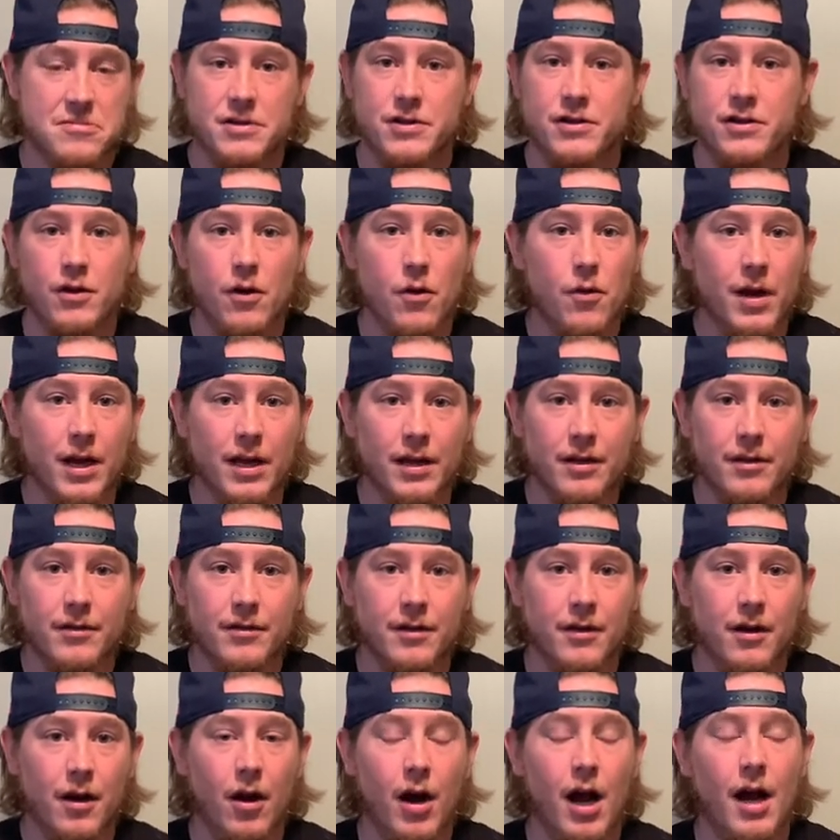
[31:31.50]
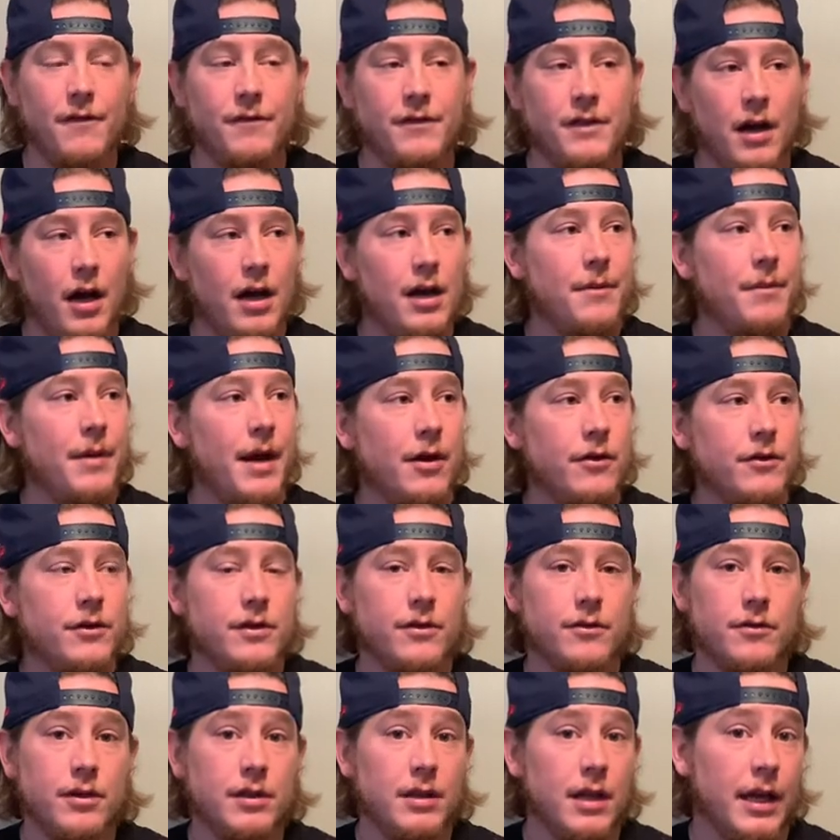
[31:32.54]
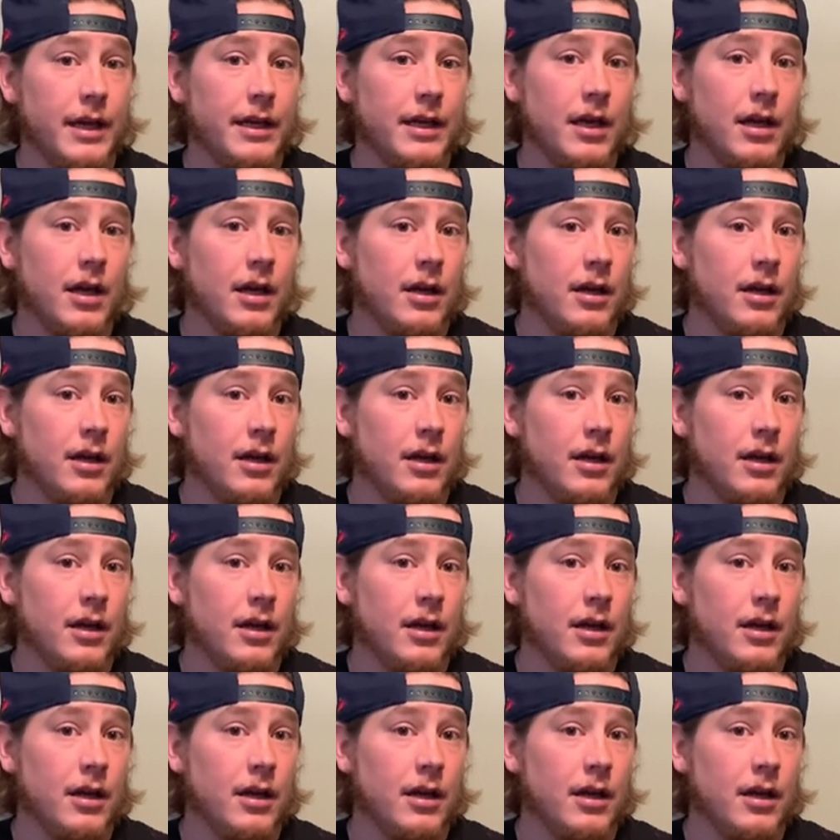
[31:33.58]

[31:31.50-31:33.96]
do it. You know, I've thought about doing like